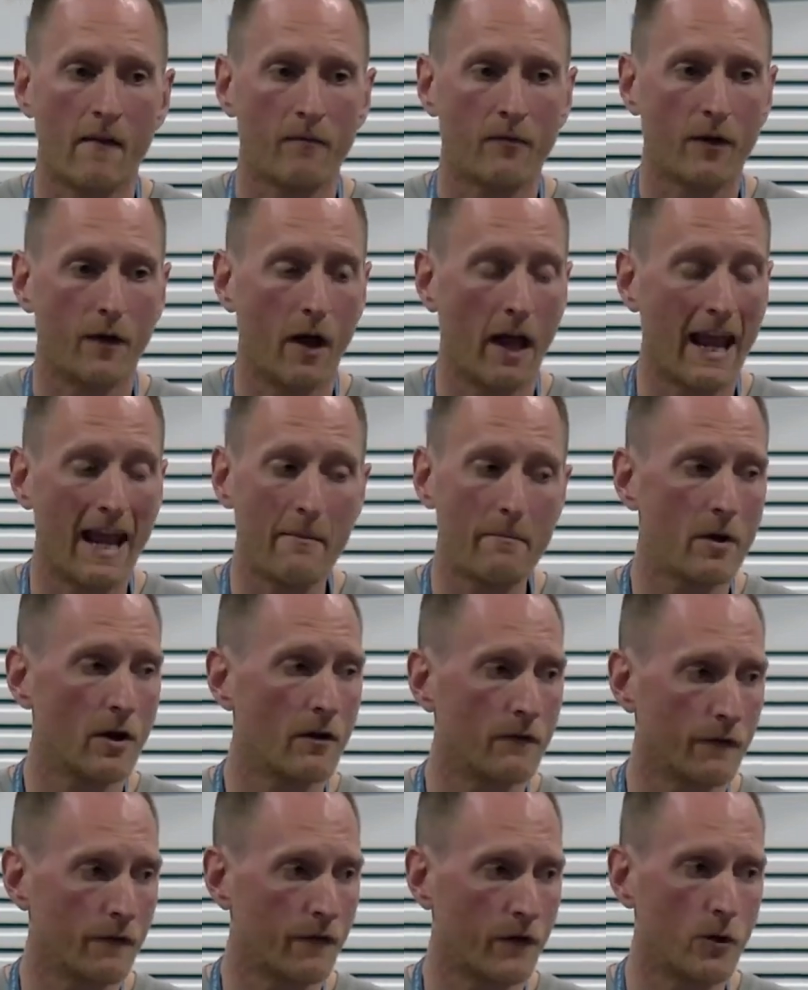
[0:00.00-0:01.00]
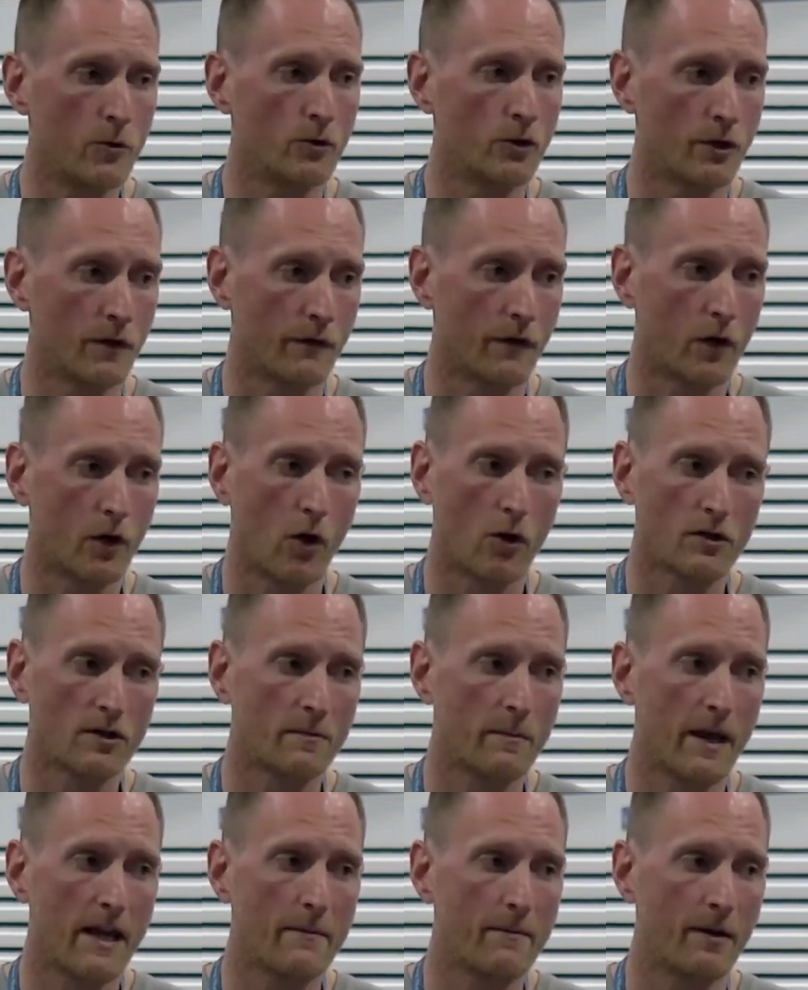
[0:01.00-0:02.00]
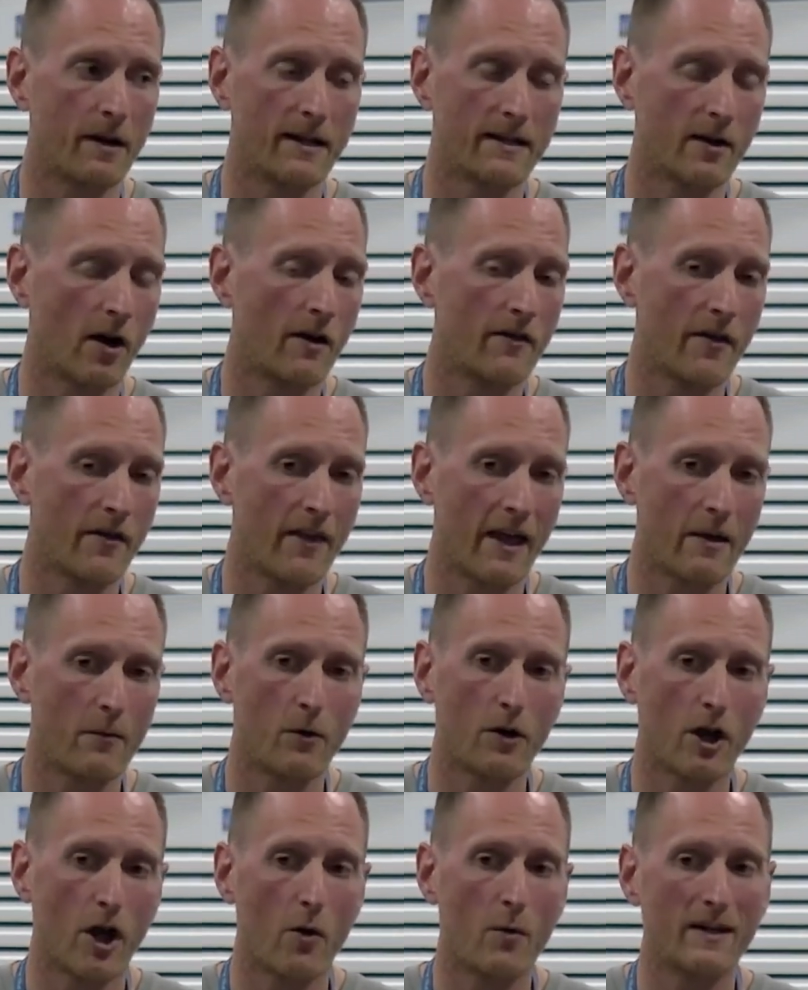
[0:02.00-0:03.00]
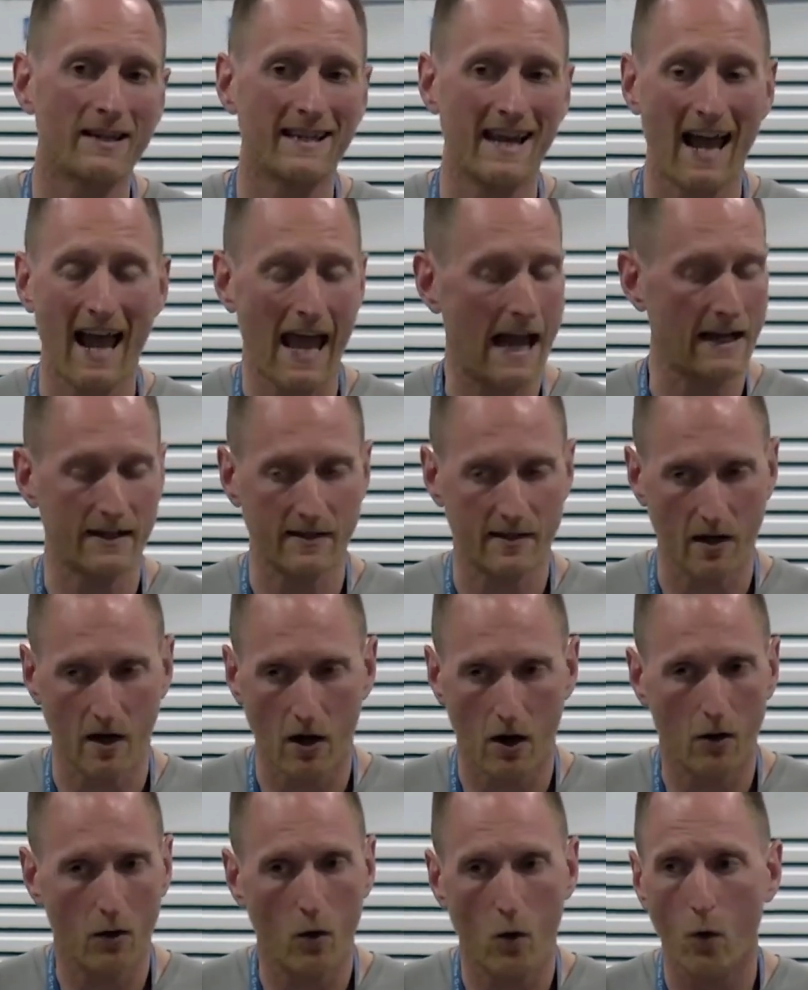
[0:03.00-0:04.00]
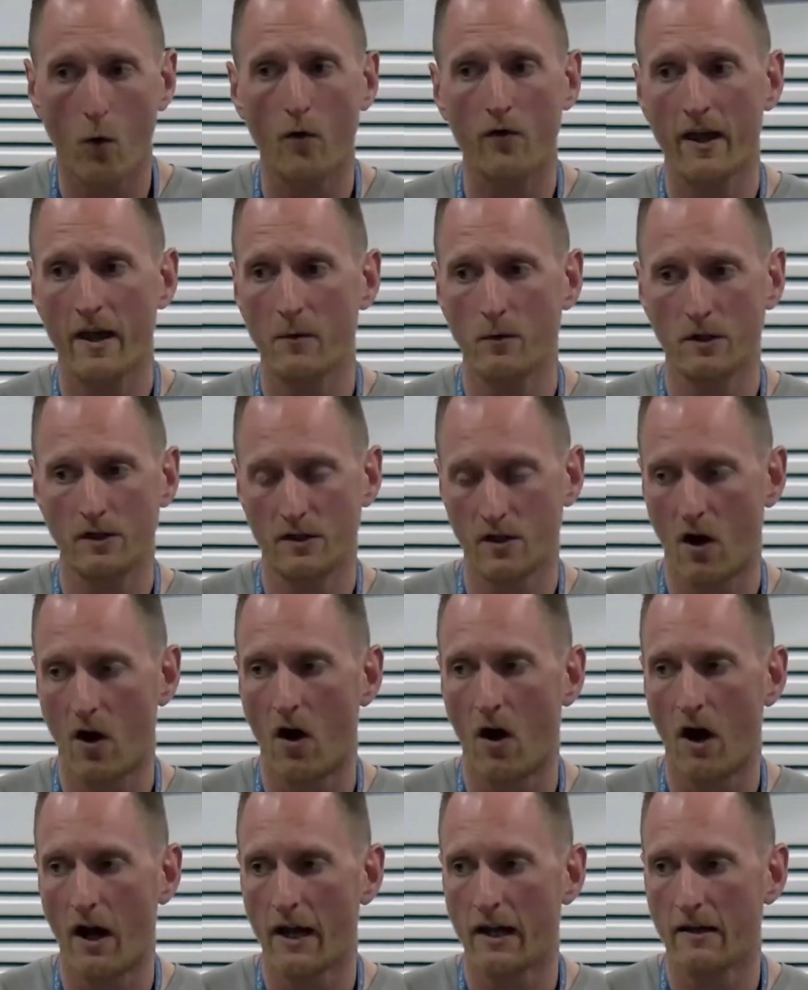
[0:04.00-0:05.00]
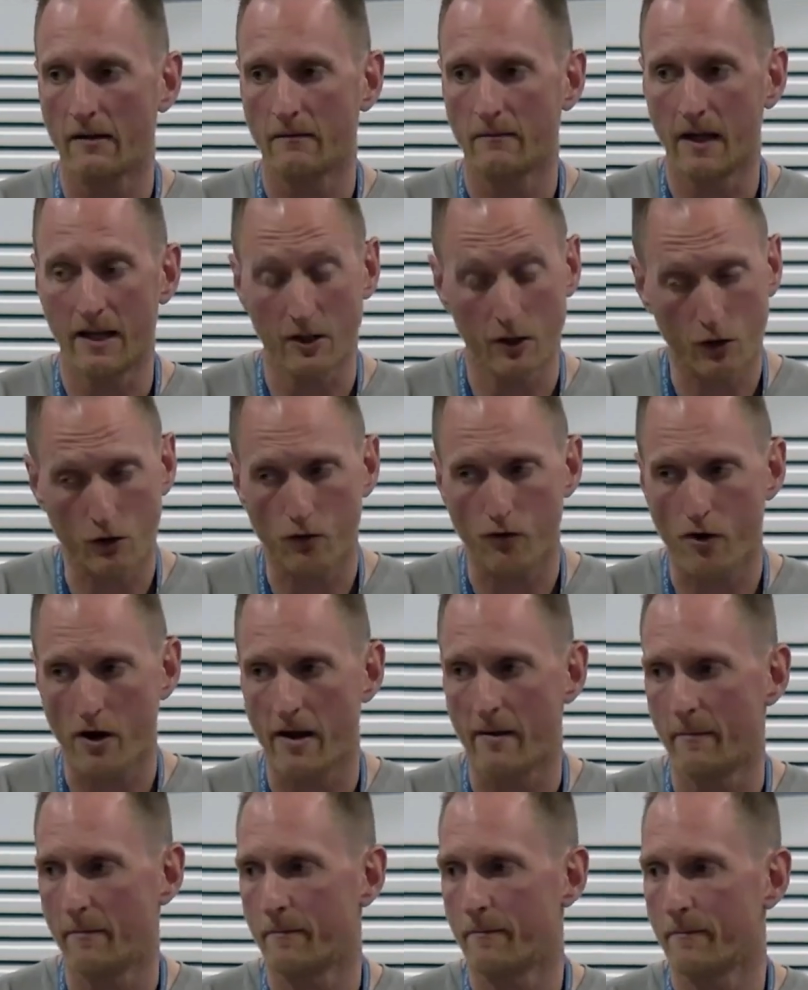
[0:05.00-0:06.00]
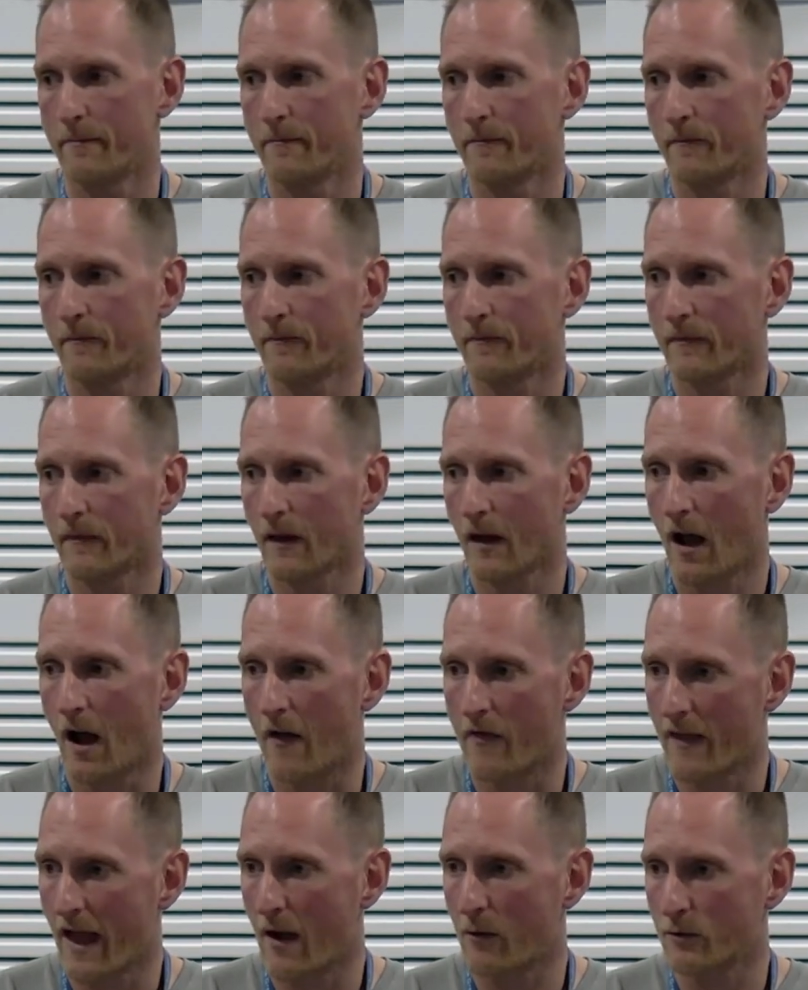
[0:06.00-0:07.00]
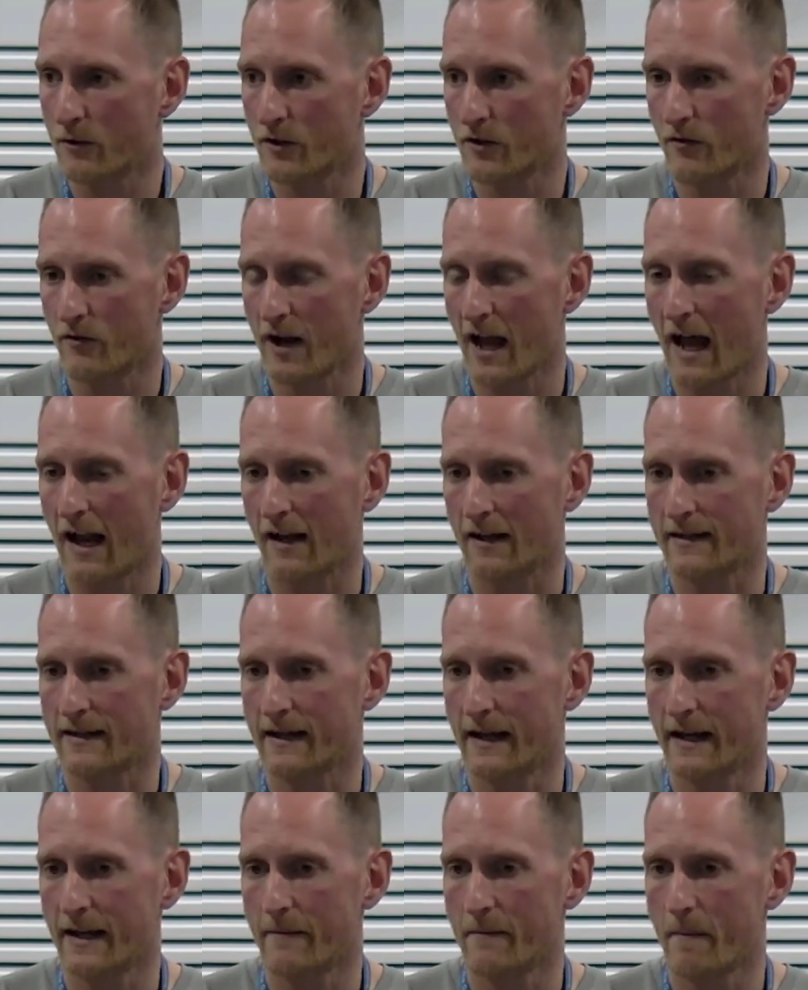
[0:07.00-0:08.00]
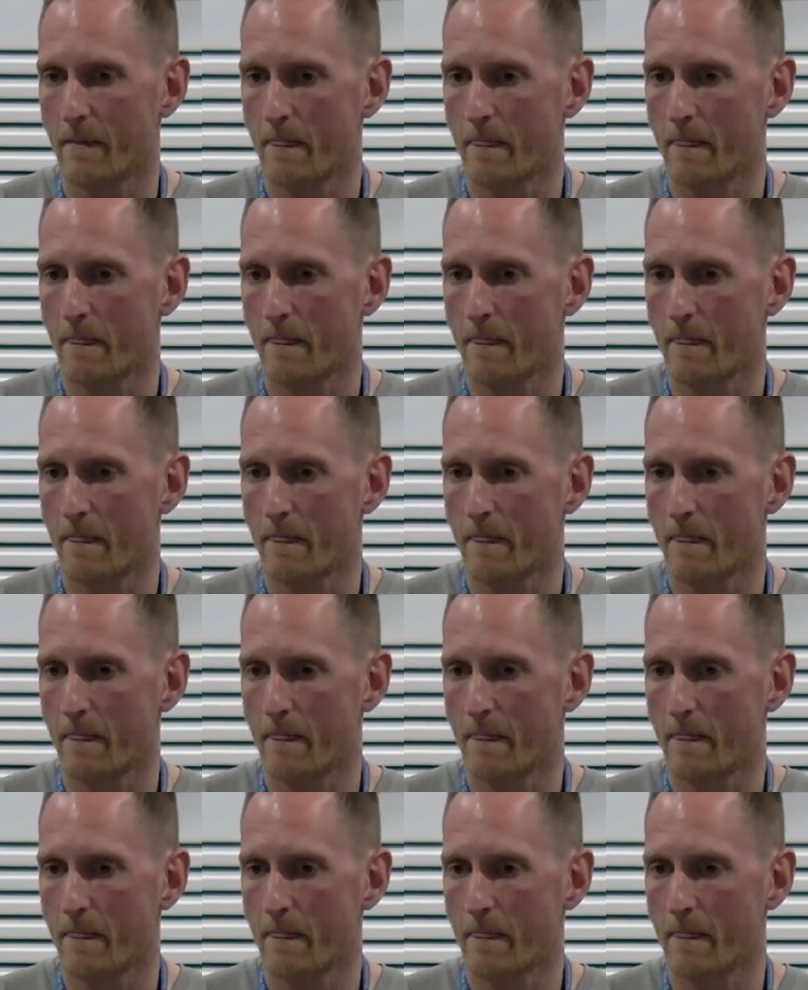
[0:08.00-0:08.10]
The imminent future for God's people is either they would go into exile or they would die. It's grim. And that was the reality.